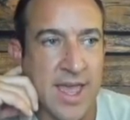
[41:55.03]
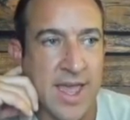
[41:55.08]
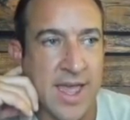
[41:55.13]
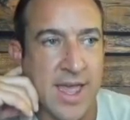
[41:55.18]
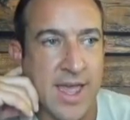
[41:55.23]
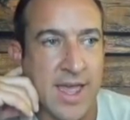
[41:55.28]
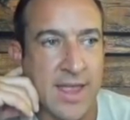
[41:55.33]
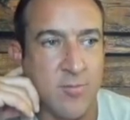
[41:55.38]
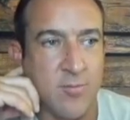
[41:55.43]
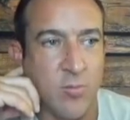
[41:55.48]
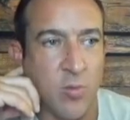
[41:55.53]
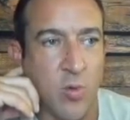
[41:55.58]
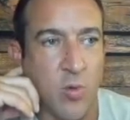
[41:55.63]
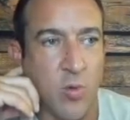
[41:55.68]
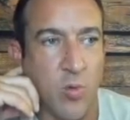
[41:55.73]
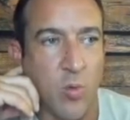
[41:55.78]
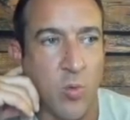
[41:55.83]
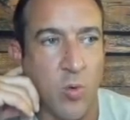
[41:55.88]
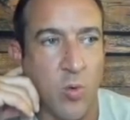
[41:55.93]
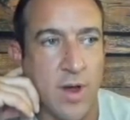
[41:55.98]
and
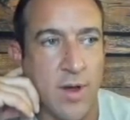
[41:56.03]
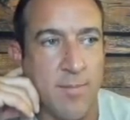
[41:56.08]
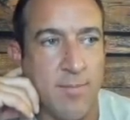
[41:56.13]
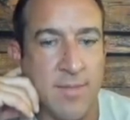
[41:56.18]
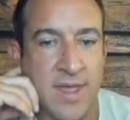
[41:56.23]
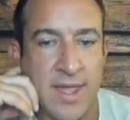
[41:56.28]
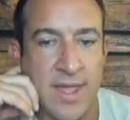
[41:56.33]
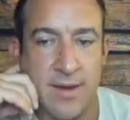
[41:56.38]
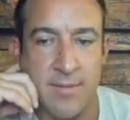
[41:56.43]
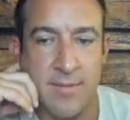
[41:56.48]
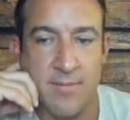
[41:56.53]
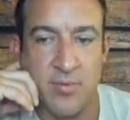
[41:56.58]
what men